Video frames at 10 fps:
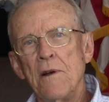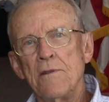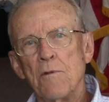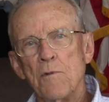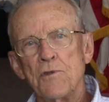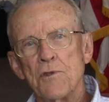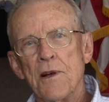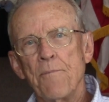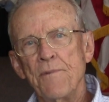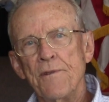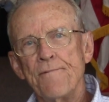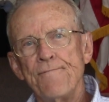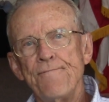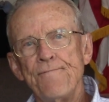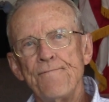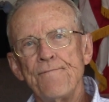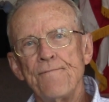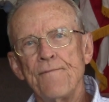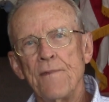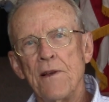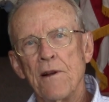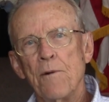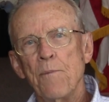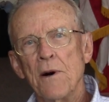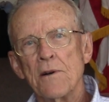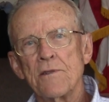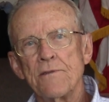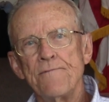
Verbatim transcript: so we slept and had our bunks.